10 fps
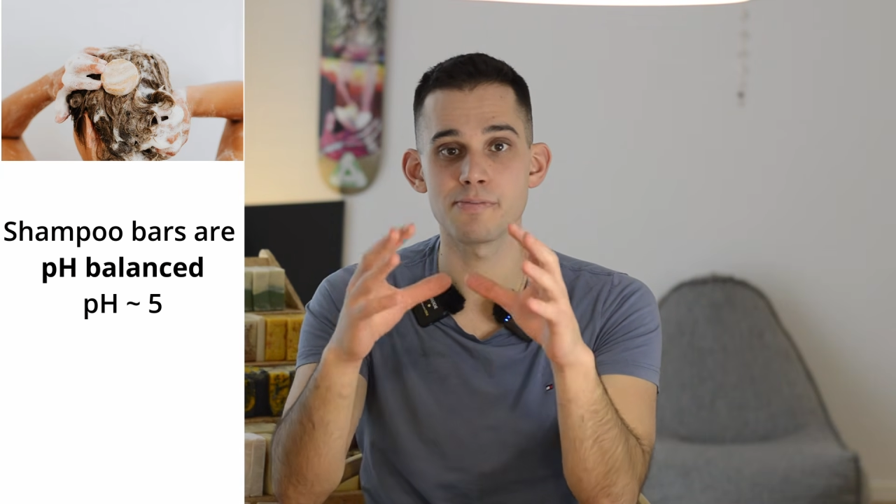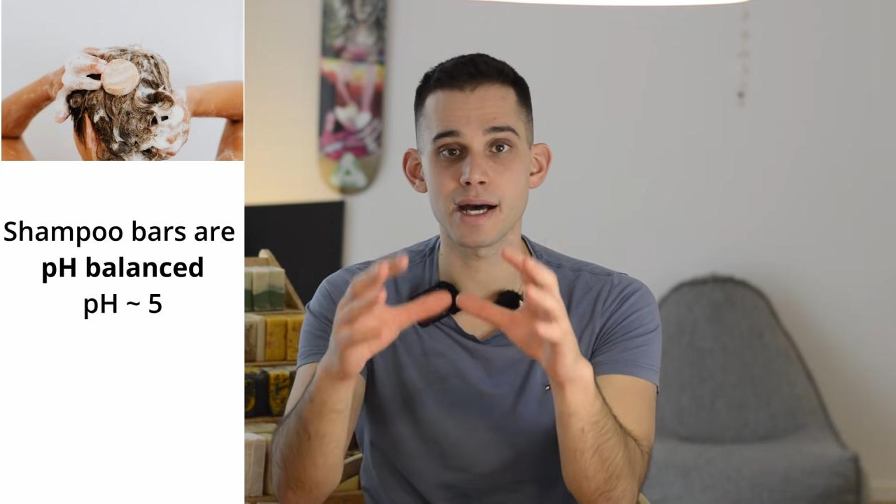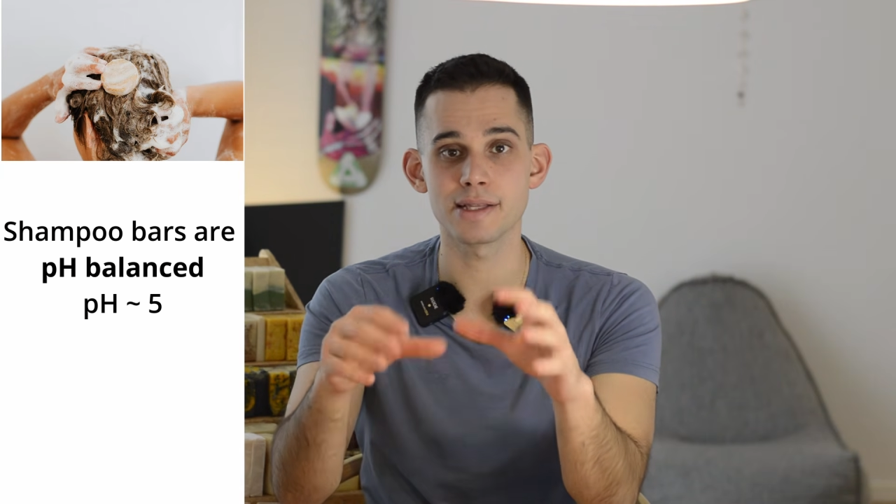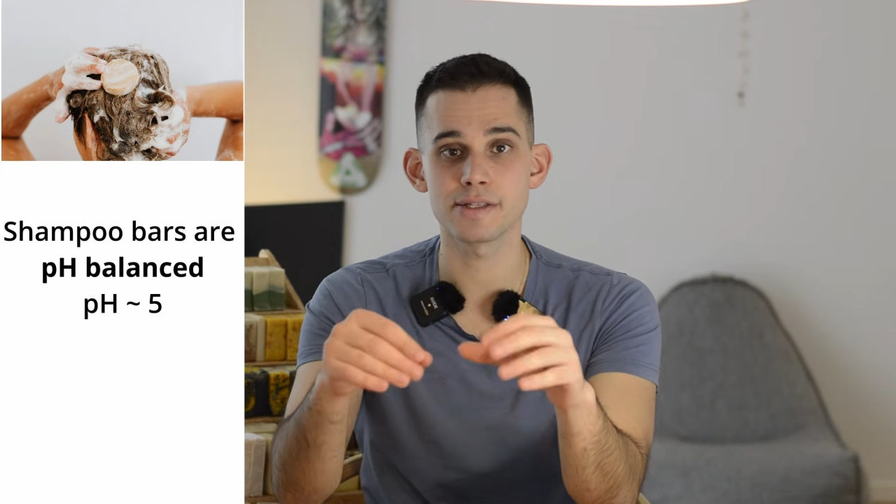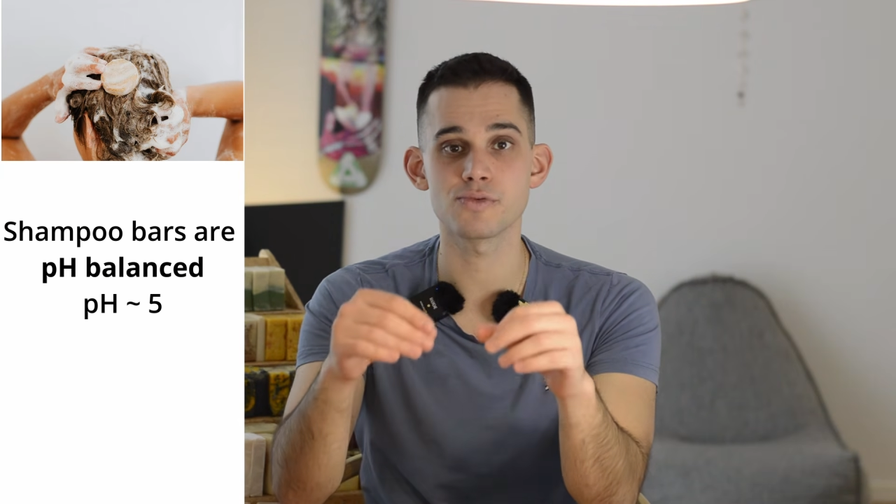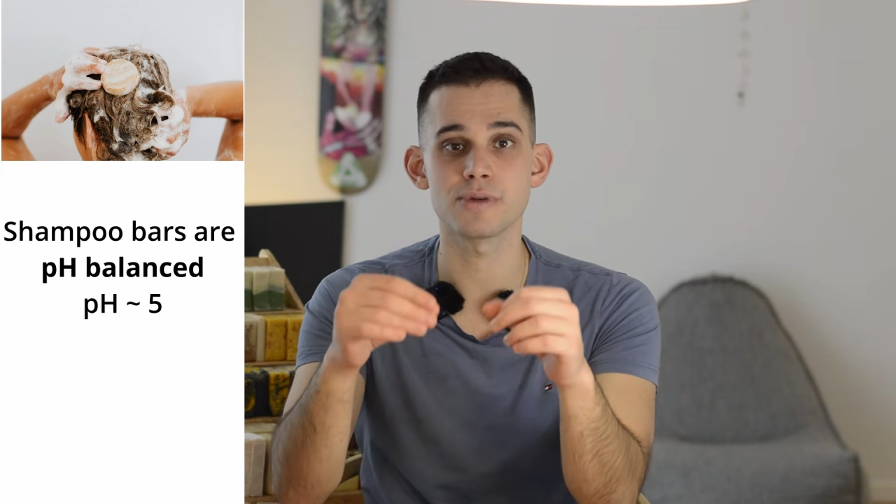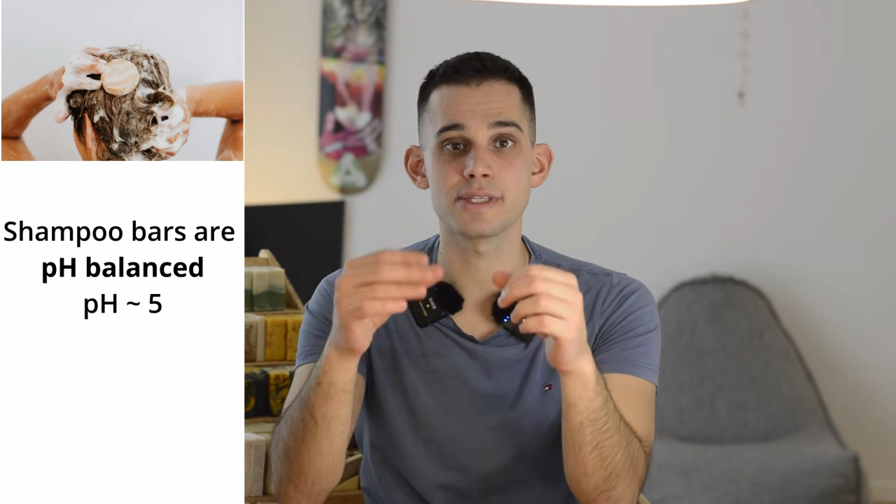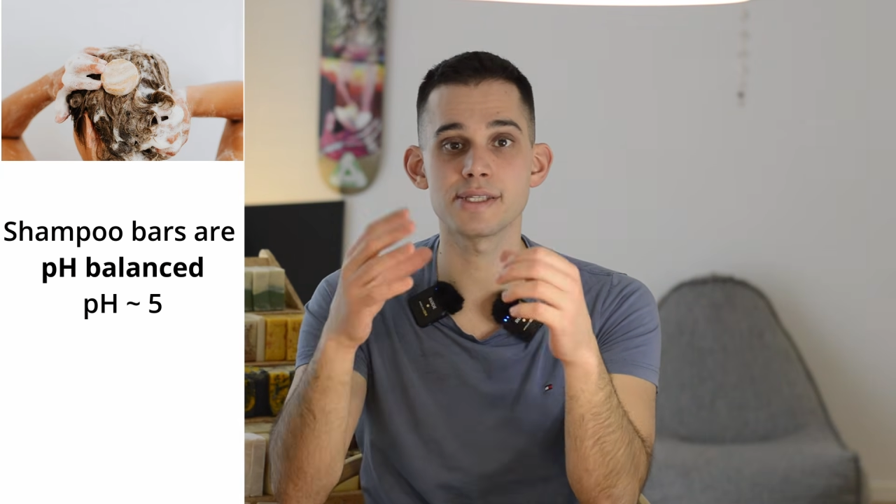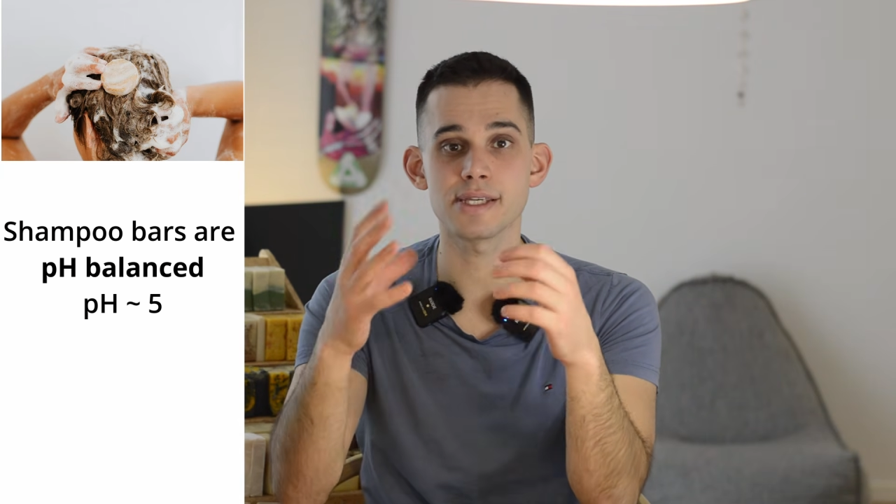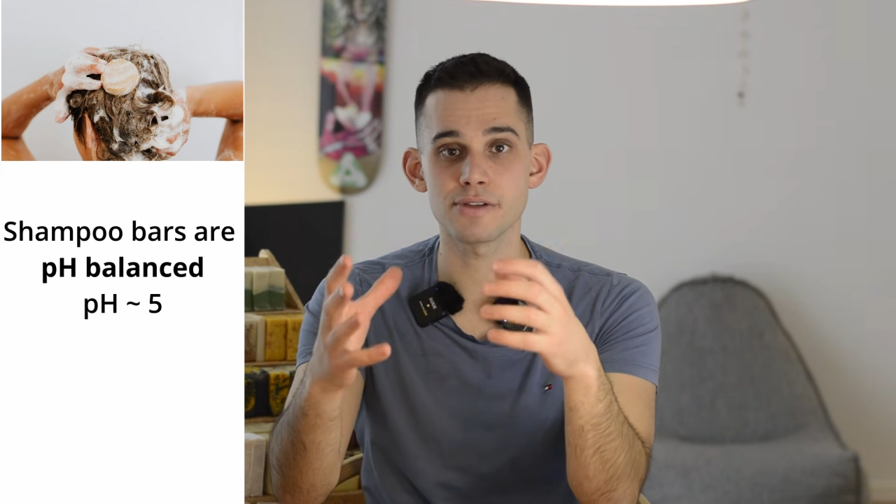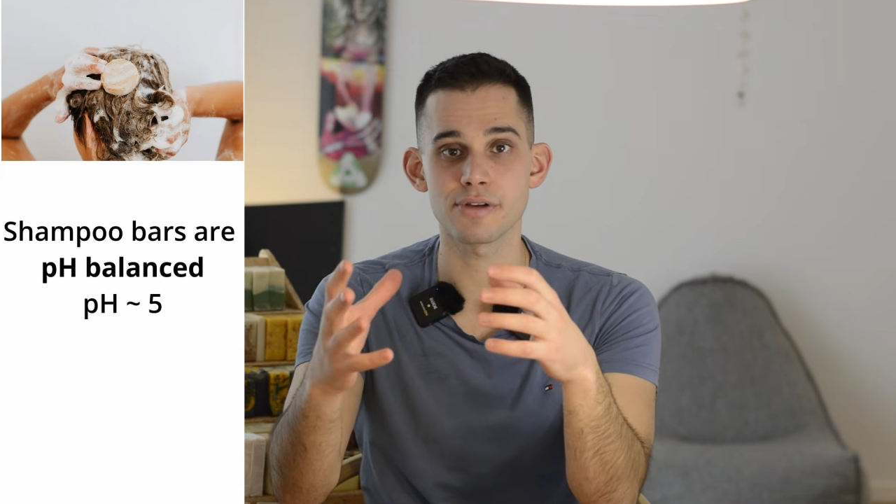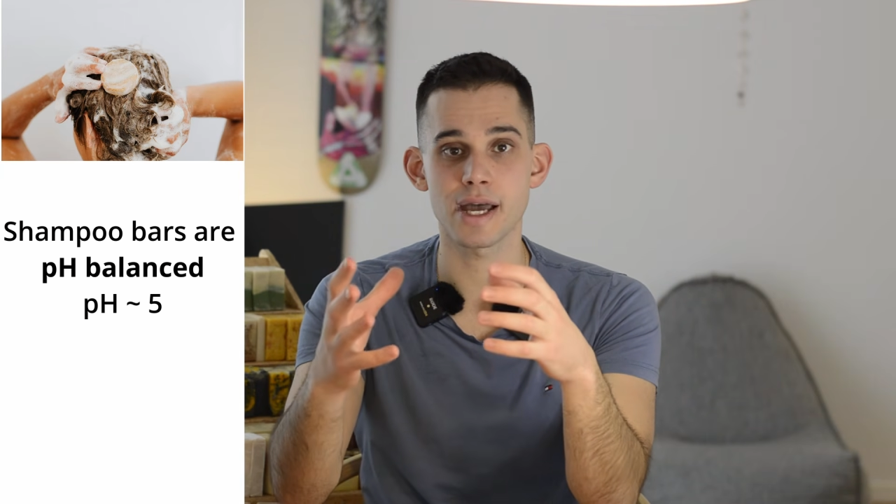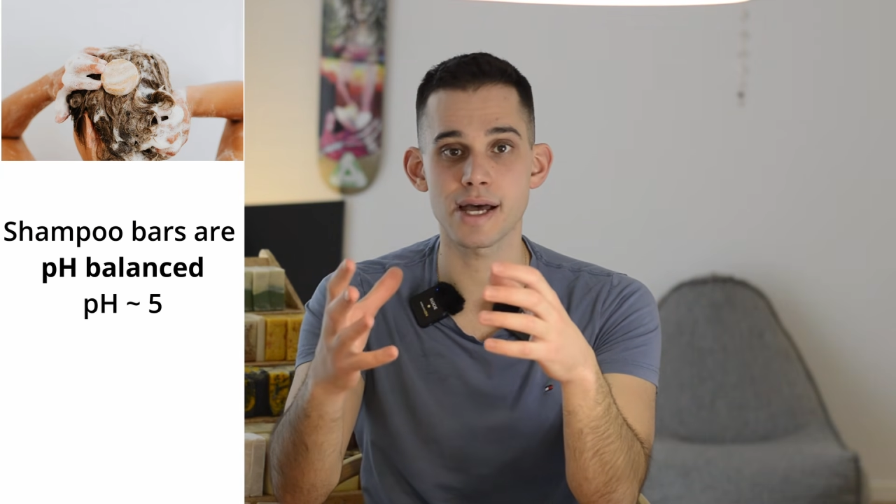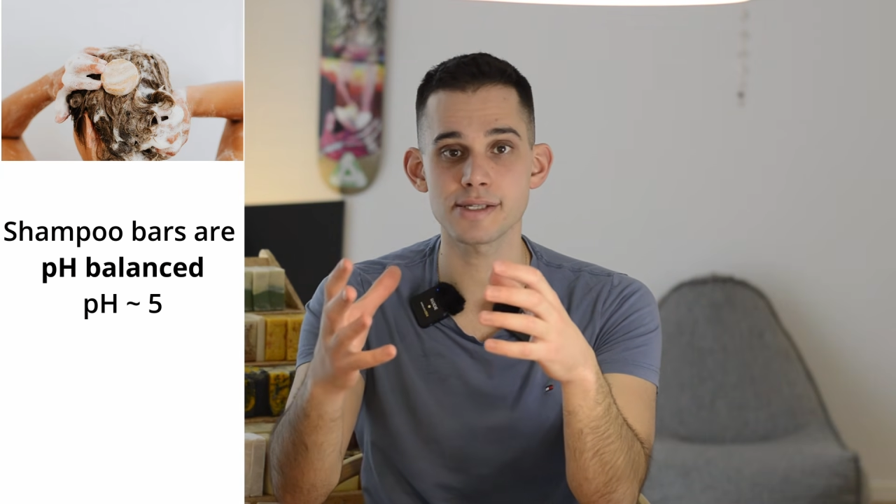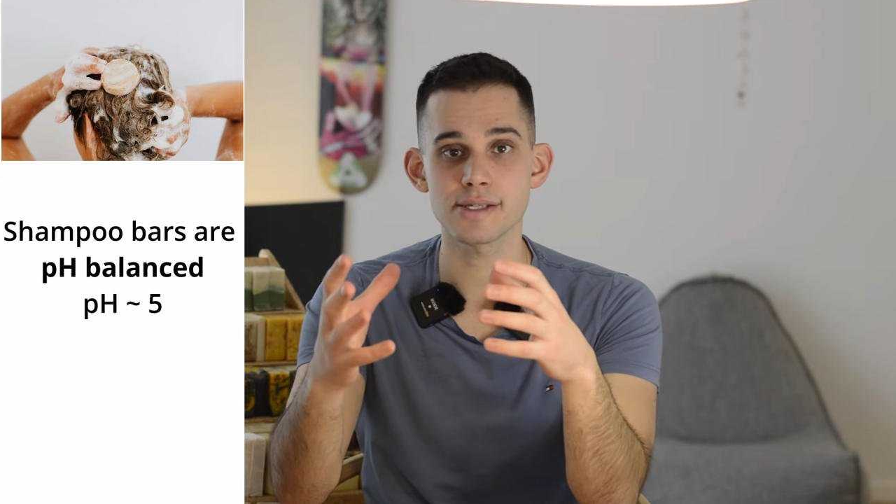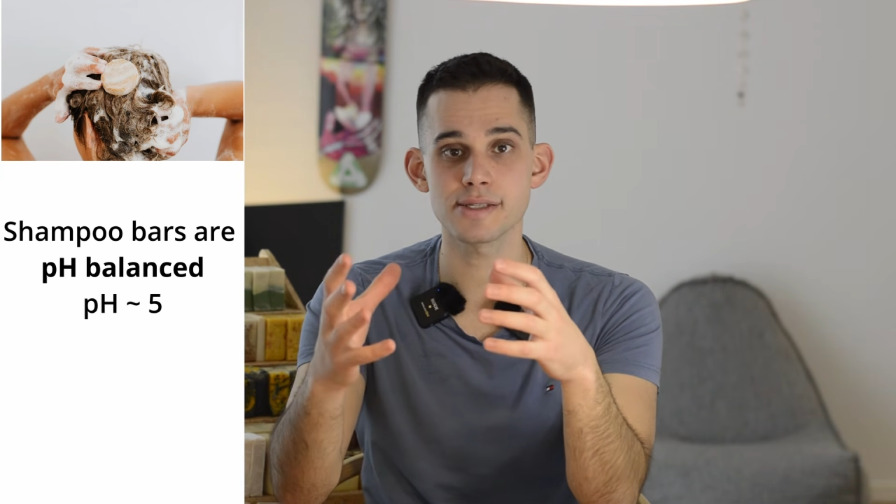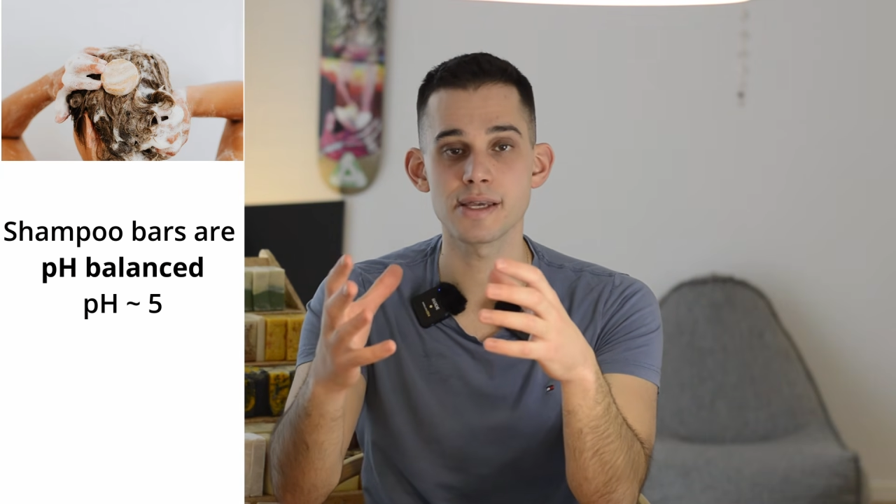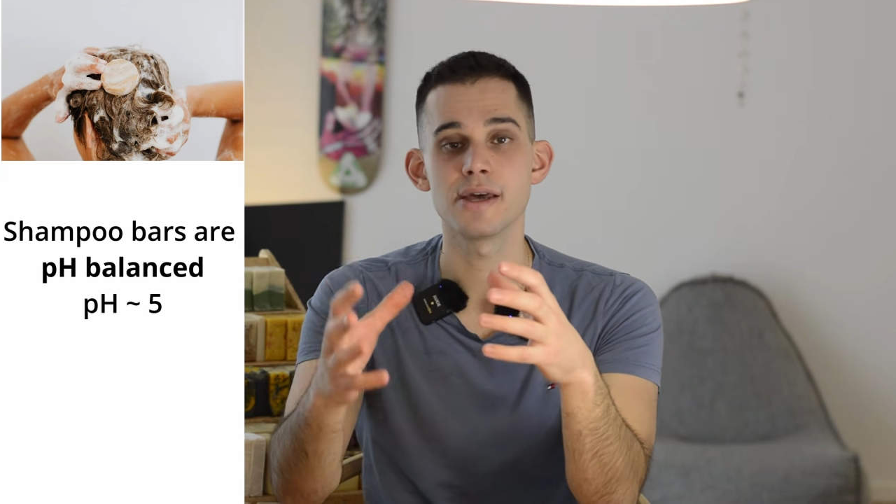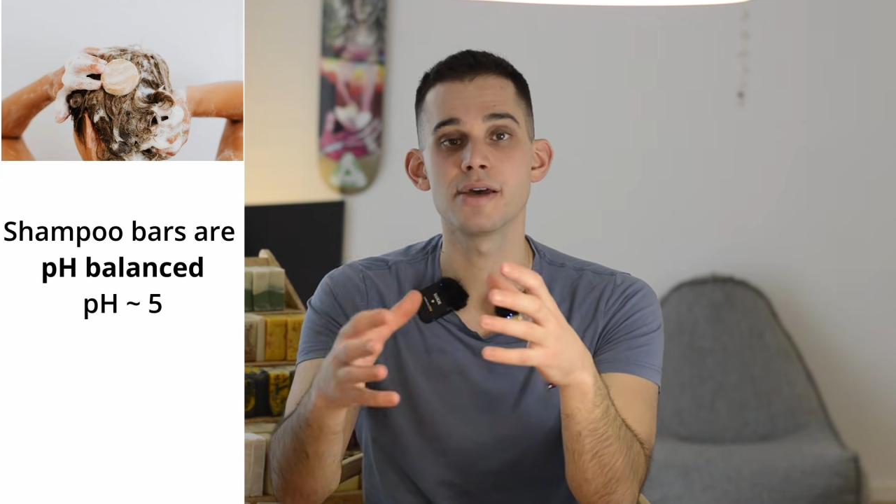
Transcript: balanced with citric acid,